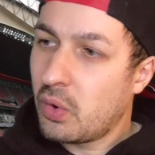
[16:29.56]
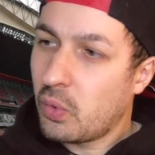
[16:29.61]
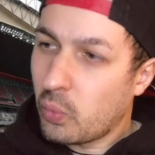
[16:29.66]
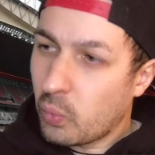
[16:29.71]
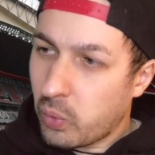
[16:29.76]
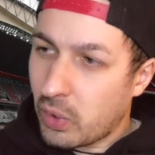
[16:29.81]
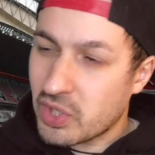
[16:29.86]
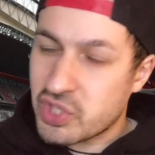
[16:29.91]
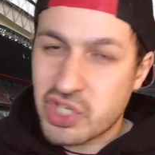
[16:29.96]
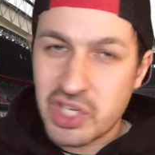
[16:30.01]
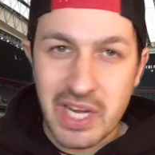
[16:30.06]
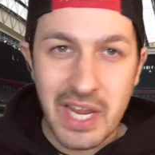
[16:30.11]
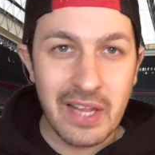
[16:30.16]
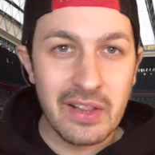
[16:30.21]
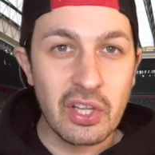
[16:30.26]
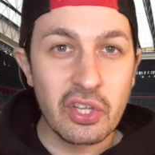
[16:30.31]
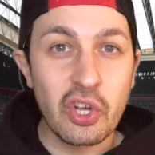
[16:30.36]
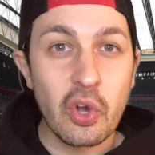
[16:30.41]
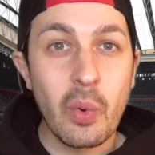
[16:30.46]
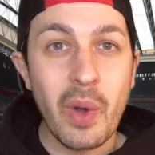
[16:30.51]
Watching
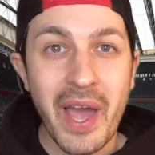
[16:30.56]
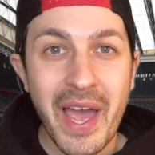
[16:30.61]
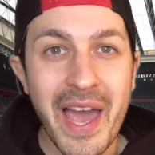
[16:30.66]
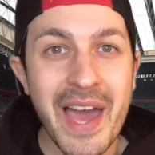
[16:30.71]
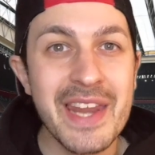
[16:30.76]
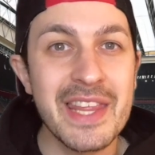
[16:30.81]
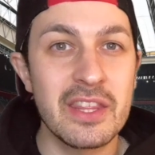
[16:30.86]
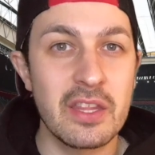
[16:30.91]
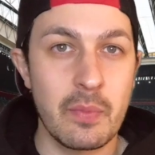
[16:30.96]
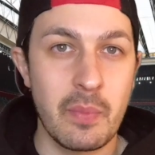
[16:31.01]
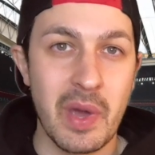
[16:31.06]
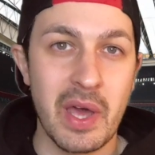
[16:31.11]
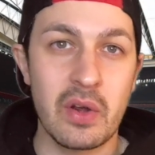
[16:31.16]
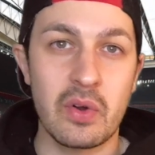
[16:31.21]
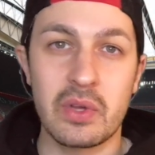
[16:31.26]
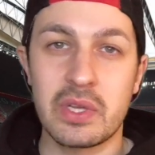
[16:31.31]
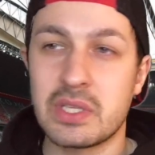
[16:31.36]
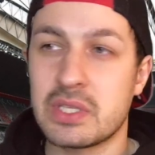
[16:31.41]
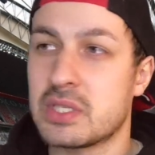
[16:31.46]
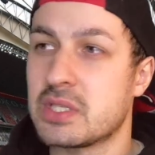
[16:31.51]
England go ahead in the
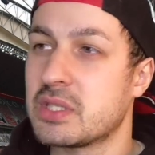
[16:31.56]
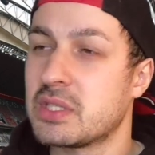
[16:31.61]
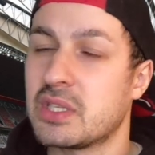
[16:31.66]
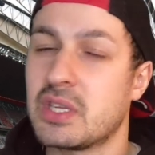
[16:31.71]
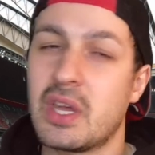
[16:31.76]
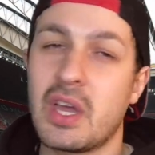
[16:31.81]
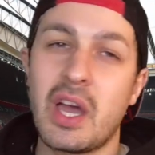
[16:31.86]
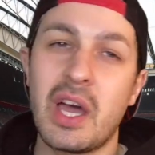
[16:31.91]
penalties.